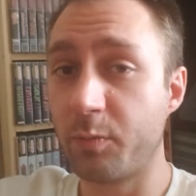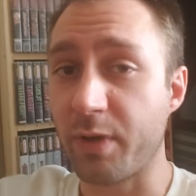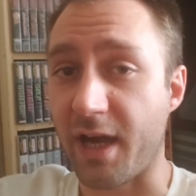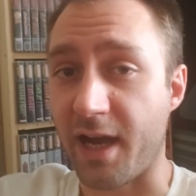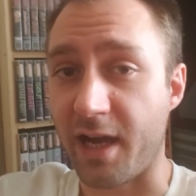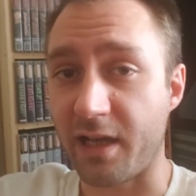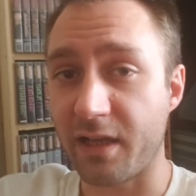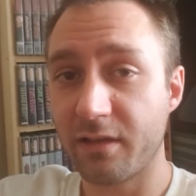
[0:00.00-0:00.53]

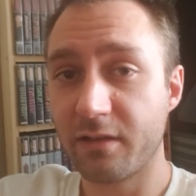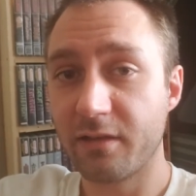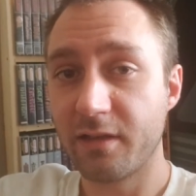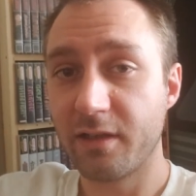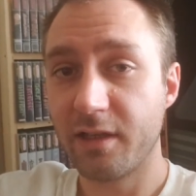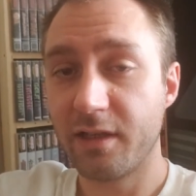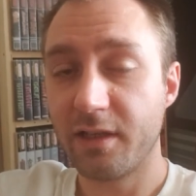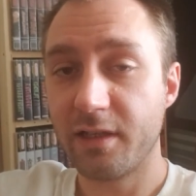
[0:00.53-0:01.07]

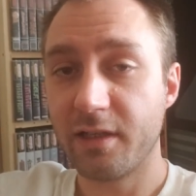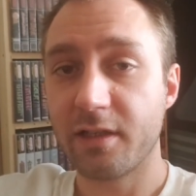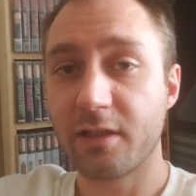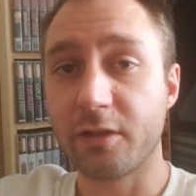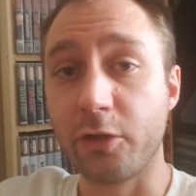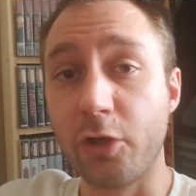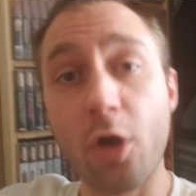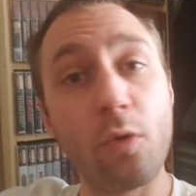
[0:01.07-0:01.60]
PewDiePie,
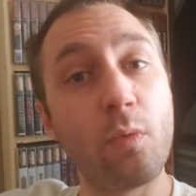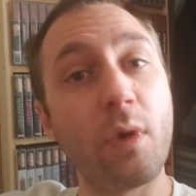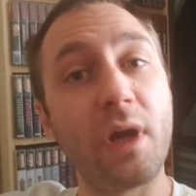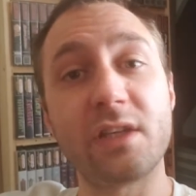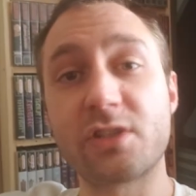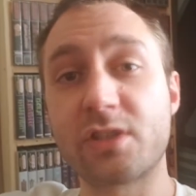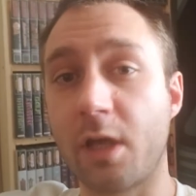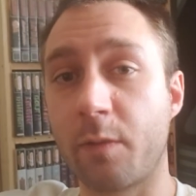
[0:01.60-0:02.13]

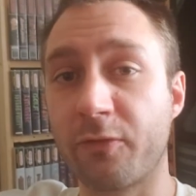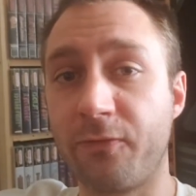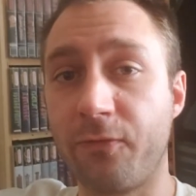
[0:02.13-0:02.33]
no way,